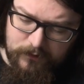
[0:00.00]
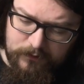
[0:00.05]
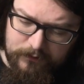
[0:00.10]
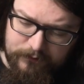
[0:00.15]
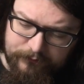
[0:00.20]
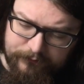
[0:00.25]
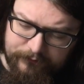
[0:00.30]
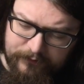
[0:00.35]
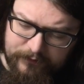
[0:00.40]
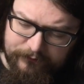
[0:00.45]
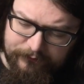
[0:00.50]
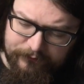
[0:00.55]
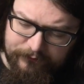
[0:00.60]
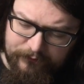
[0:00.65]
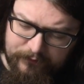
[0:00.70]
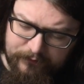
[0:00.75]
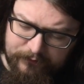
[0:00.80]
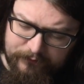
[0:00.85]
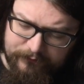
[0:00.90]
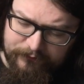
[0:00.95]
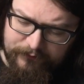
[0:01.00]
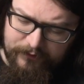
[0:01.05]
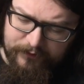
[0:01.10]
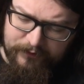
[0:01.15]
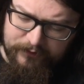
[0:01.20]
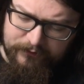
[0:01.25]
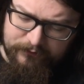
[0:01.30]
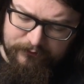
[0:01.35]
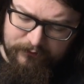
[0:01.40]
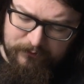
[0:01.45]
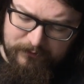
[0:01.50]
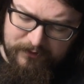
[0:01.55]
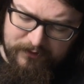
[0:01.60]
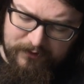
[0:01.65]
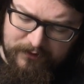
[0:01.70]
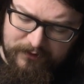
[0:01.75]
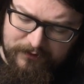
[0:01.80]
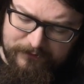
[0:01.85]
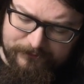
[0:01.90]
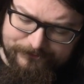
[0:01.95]
You can see it's sticking to me
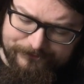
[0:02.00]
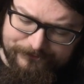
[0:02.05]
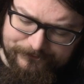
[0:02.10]
there.